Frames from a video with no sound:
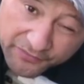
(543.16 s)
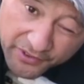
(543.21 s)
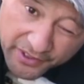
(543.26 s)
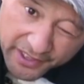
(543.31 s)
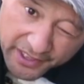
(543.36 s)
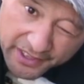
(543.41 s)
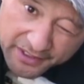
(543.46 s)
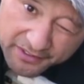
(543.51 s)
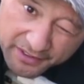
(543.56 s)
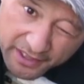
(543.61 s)
If I
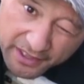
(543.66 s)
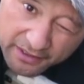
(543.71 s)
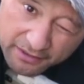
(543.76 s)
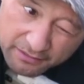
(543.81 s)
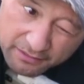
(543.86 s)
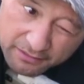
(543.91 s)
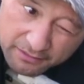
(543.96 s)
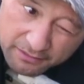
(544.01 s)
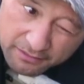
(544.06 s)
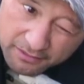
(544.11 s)
had that
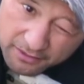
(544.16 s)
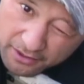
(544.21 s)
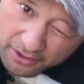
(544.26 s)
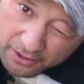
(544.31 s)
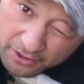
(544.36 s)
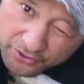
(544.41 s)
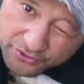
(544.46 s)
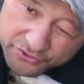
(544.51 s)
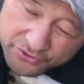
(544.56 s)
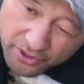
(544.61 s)

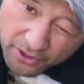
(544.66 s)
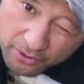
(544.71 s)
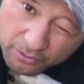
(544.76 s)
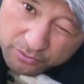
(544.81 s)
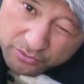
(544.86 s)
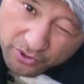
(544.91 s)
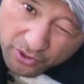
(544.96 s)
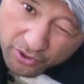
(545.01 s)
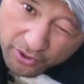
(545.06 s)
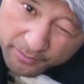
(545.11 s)
closed the
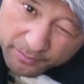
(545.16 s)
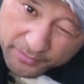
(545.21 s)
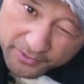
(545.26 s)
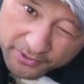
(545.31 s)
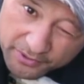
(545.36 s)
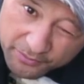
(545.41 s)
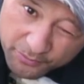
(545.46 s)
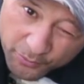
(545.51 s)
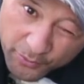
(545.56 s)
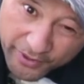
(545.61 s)
whole time,
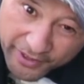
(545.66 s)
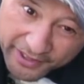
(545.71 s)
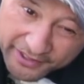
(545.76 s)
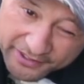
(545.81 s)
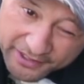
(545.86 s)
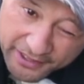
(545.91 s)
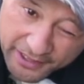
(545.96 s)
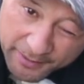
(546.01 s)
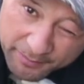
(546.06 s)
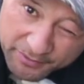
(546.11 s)
what
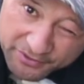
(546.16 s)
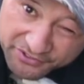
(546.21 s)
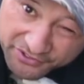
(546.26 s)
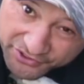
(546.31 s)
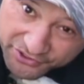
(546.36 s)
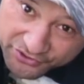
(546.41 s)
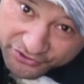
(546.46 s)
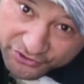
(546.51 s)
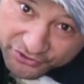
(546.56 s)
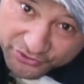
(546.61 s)
actually happens,
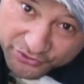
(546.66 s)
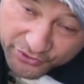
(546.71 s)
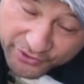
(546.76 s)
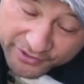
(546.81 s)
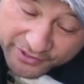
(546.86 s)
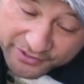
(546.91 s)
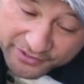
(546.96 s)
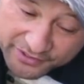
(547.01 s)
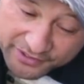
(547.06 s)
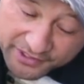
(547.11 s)
and you should
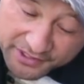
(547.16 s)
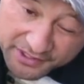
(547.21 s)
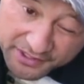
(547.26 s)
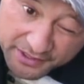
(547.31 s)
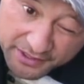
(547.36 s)
try this,